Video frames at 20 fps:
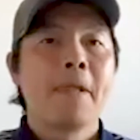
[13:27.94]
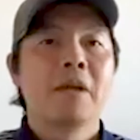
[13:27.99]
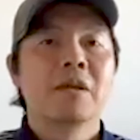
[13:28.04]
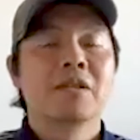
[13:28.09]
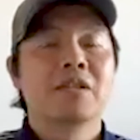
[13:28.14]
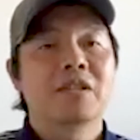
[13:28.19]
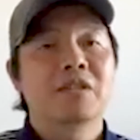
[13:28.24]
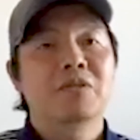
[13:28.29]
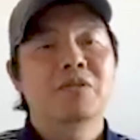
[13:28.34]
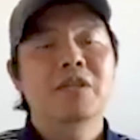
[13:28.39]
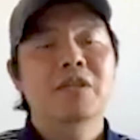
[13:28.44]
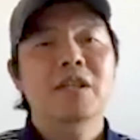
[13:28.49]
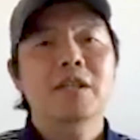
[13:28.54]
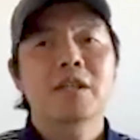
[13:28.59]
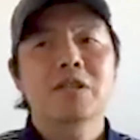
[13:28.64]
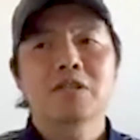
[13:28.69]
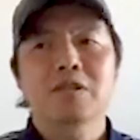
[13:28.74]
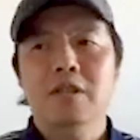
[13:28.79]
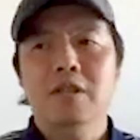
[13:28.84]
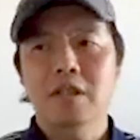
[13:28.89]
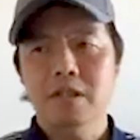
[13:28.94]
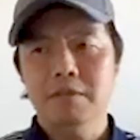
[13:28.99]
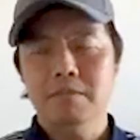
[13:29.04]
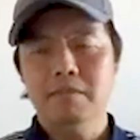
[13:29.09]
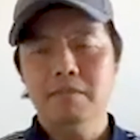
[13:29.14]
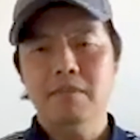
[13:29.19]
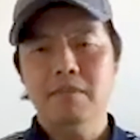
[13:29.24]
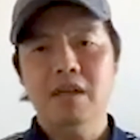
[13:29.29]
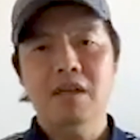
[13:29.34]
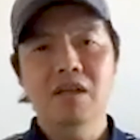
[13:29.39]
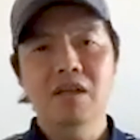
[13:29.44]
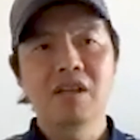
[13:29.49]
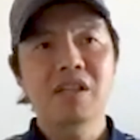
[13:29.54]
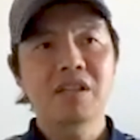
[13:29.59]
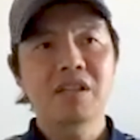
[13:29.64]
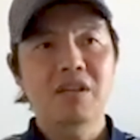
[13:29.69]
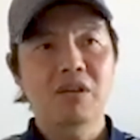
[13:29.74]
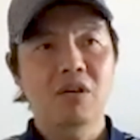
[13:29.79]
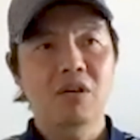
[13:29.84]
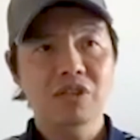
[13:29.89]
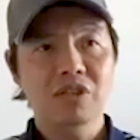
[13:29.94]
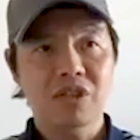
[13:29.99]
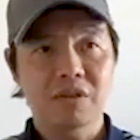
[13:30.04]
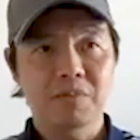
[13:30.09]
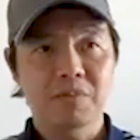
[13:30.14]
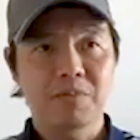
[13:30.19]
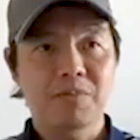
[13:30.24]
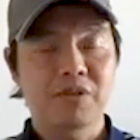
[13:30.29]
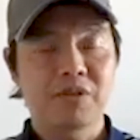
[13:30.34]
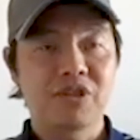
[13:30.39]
So yeah, so our long-term